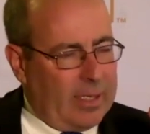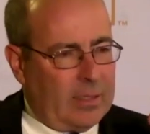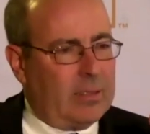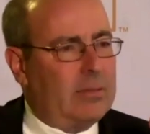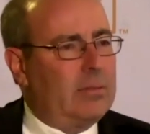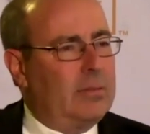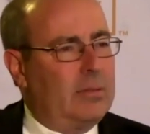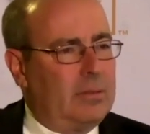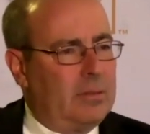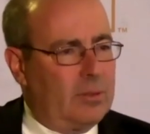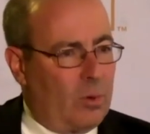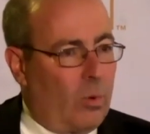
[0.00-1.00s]
rates
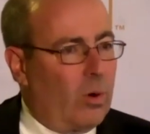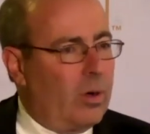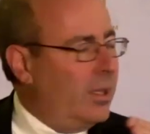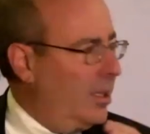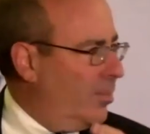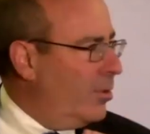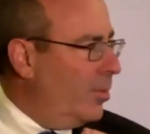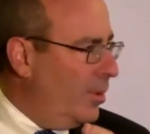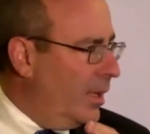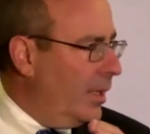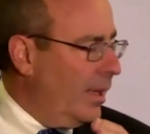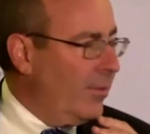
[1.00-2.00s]
toward the
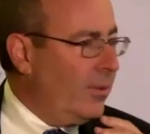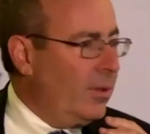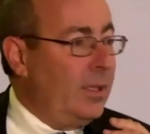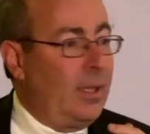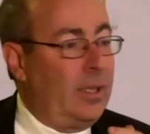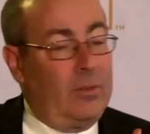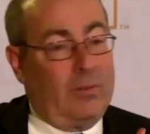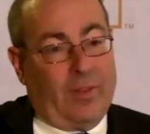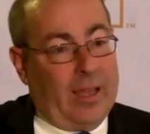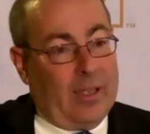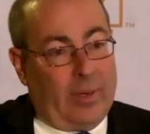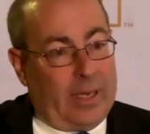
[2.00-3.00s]
appropriate level and then you
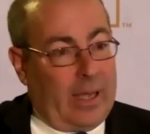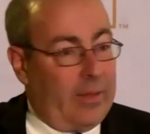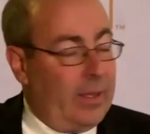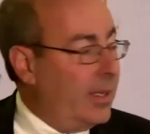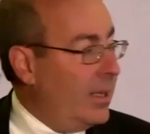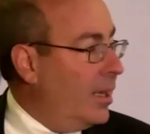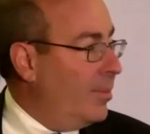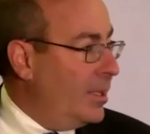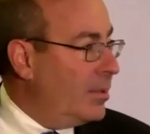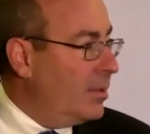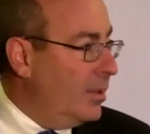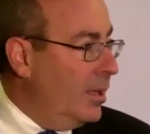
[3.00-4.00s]
evaluate how the
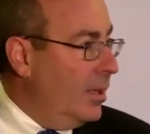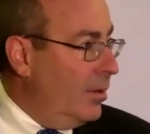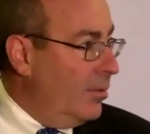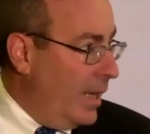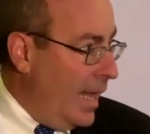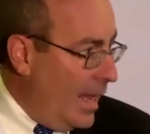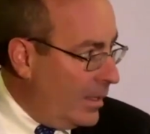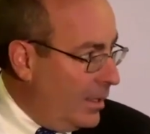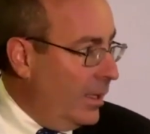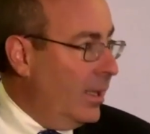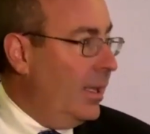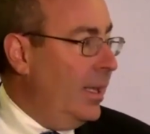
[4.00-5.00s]
economy's
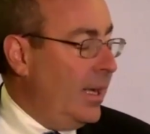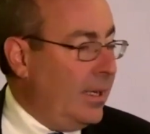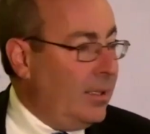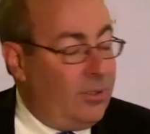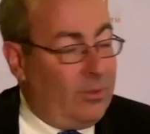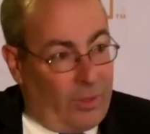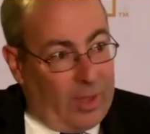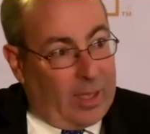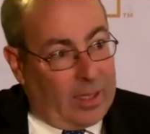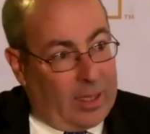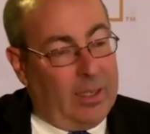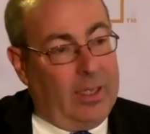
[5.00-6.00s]
reacting. And I do
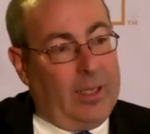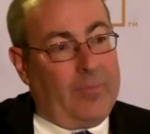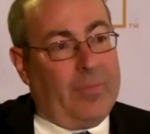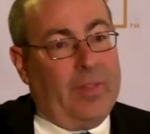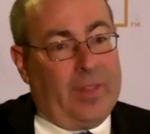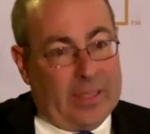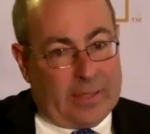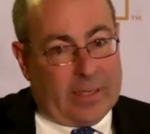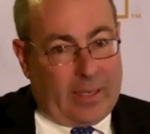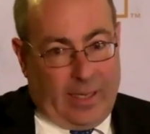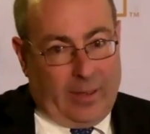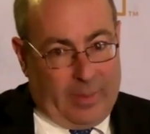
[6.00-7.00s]
think this
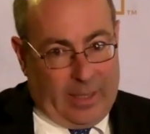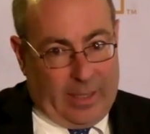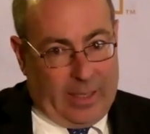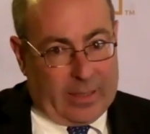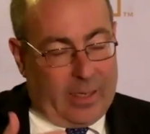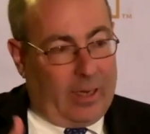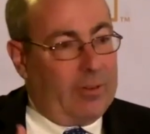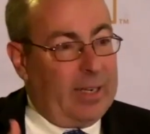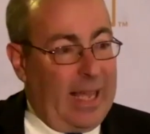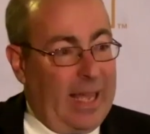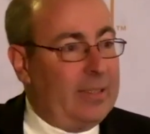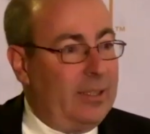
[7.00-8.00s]
economy has not
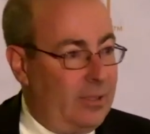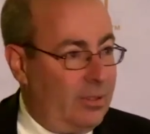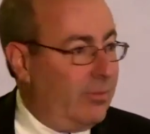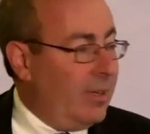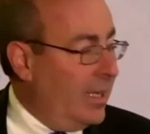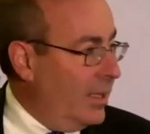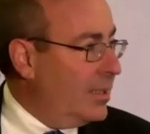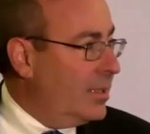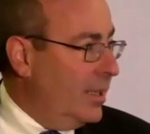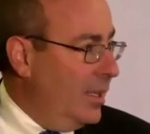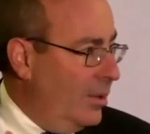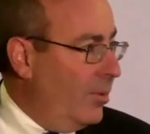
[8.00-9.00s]
reacted to
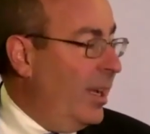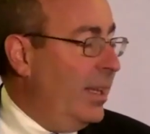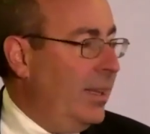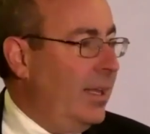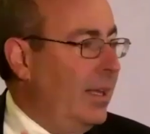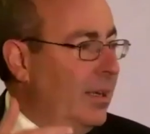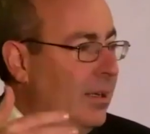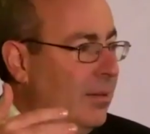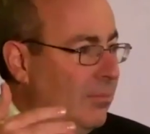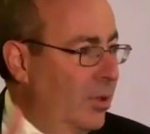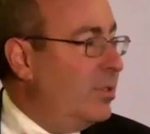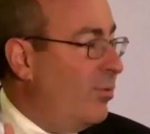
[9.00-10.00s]
rates in the way that
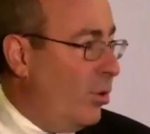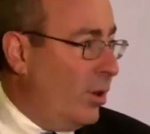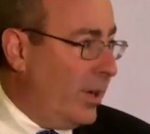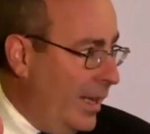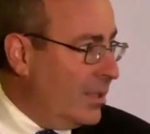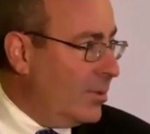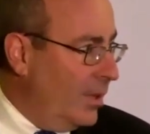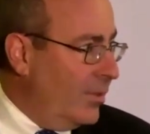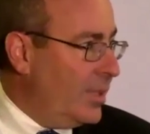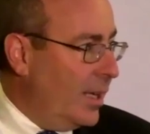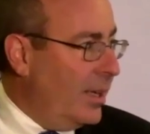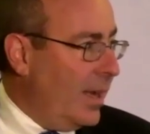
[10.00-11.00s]
most forecasts would
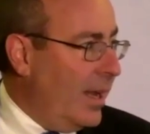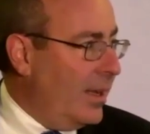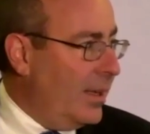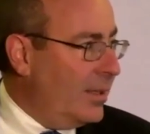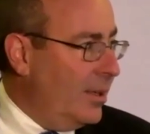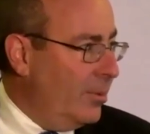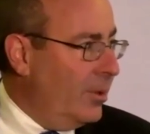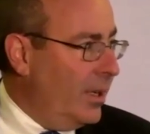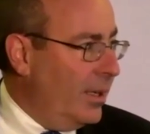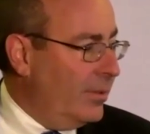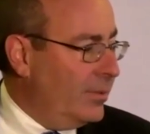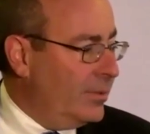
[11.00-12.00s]
have said it would have.